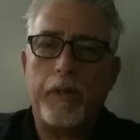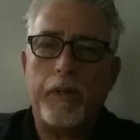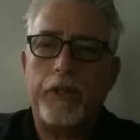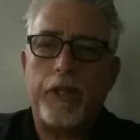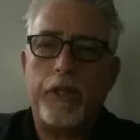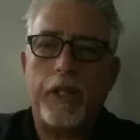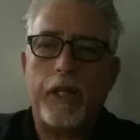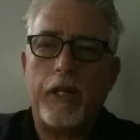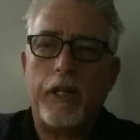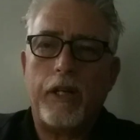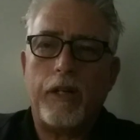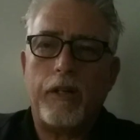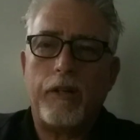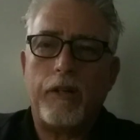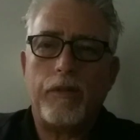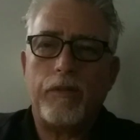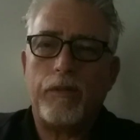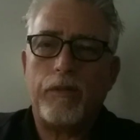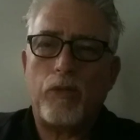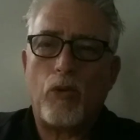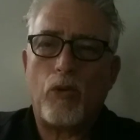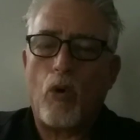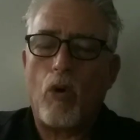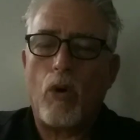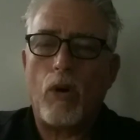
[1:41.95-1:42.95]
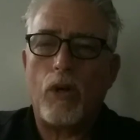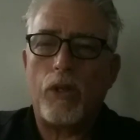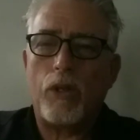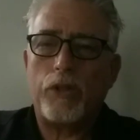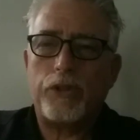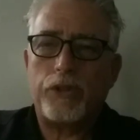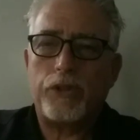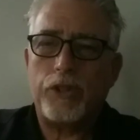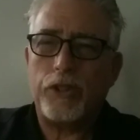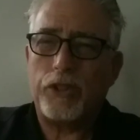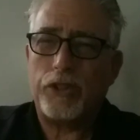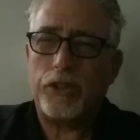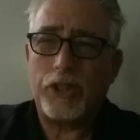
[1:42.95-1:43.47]
their quarrels
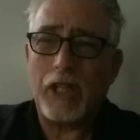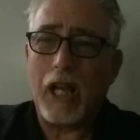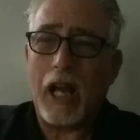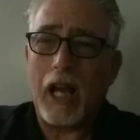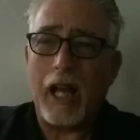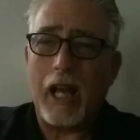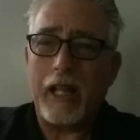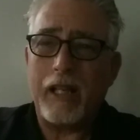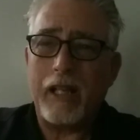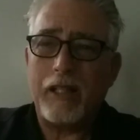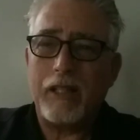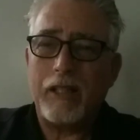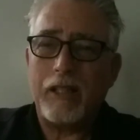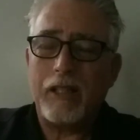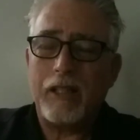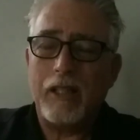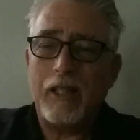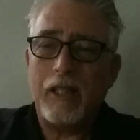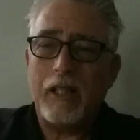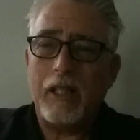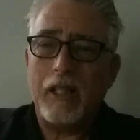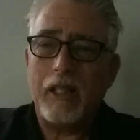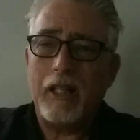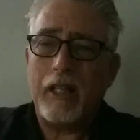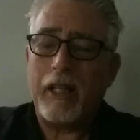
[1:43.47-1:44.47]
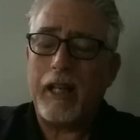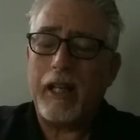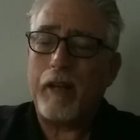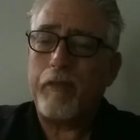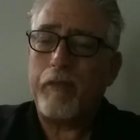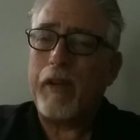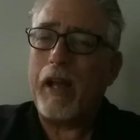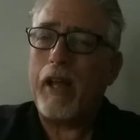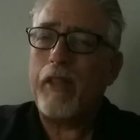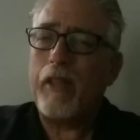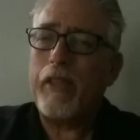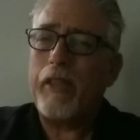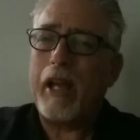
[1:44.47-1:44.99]
to side. And I
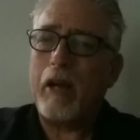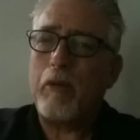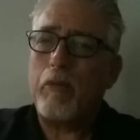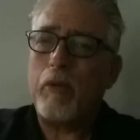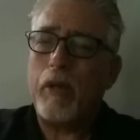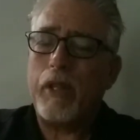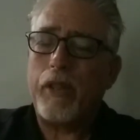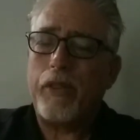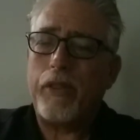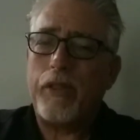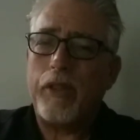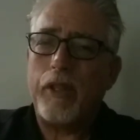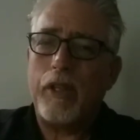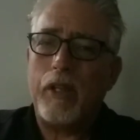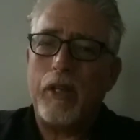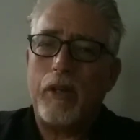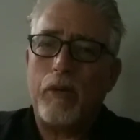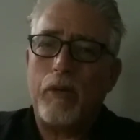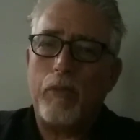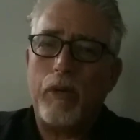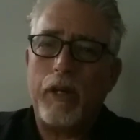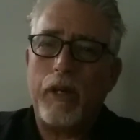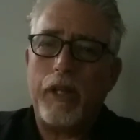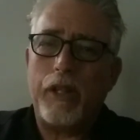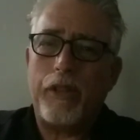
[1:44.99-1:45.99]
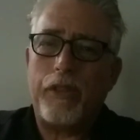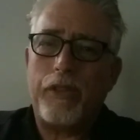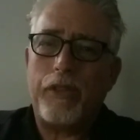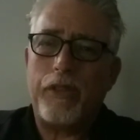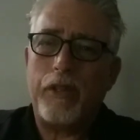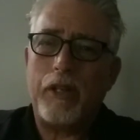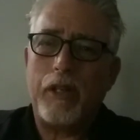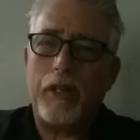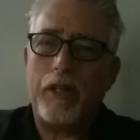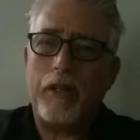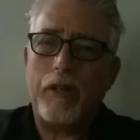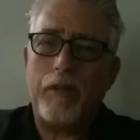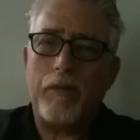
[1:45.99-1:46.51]
found that with
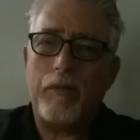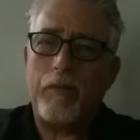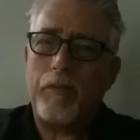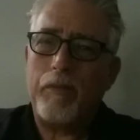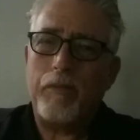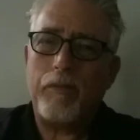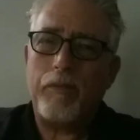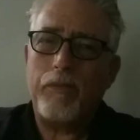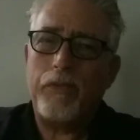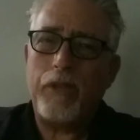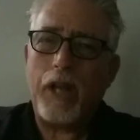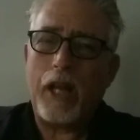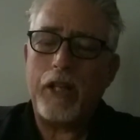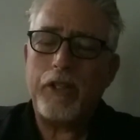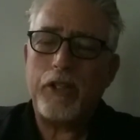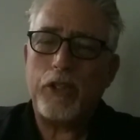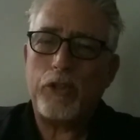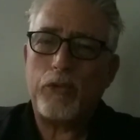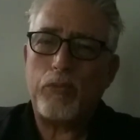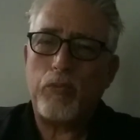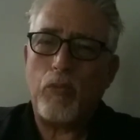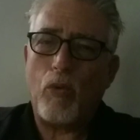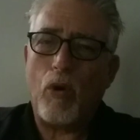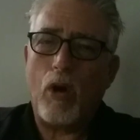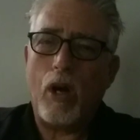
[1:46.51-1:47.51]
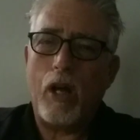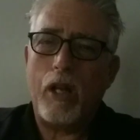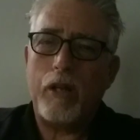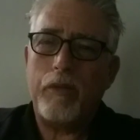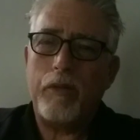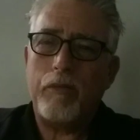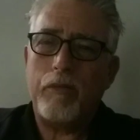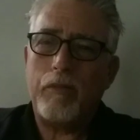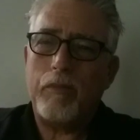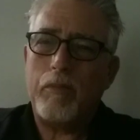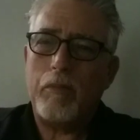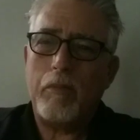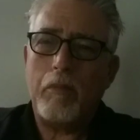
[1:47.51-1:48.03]
not just
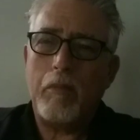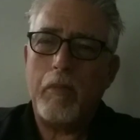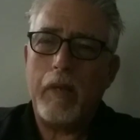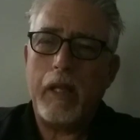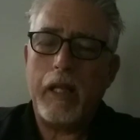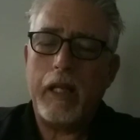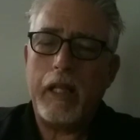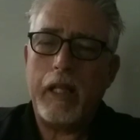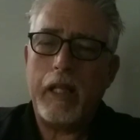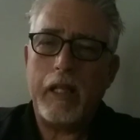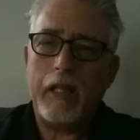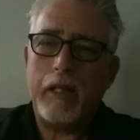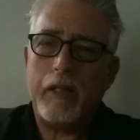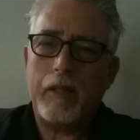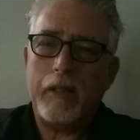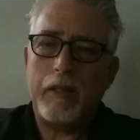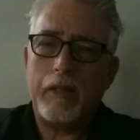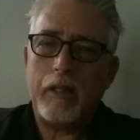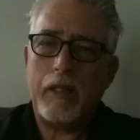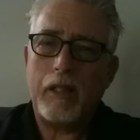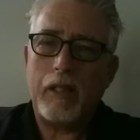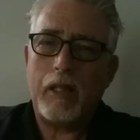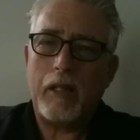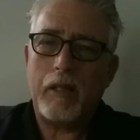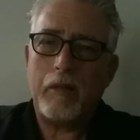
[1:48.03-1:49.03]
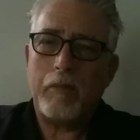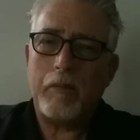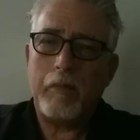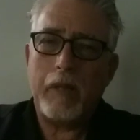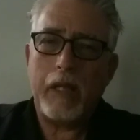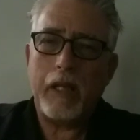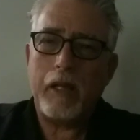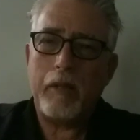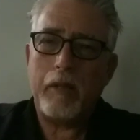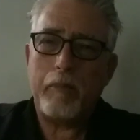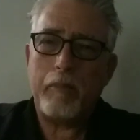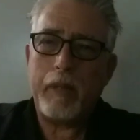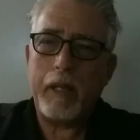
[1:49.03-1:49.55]
one, many
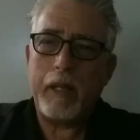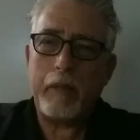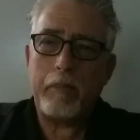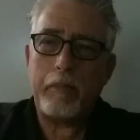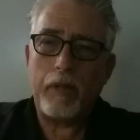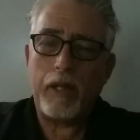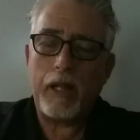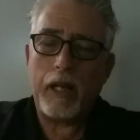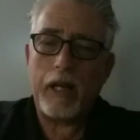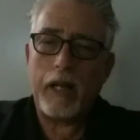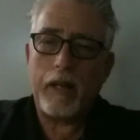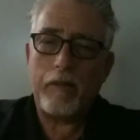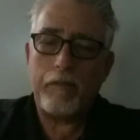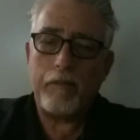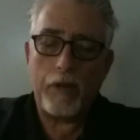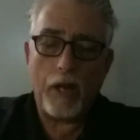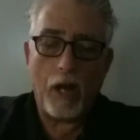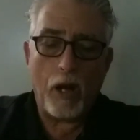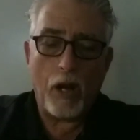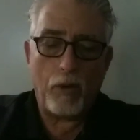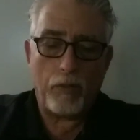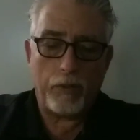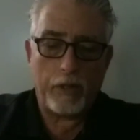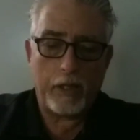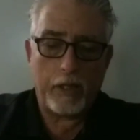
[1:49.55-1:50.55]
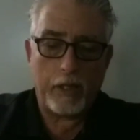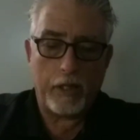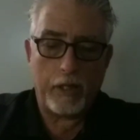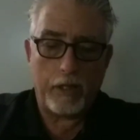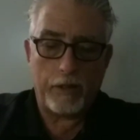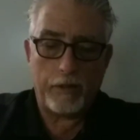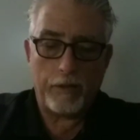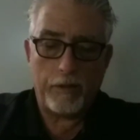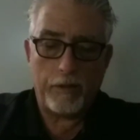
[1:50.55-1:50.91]
people that I've known here.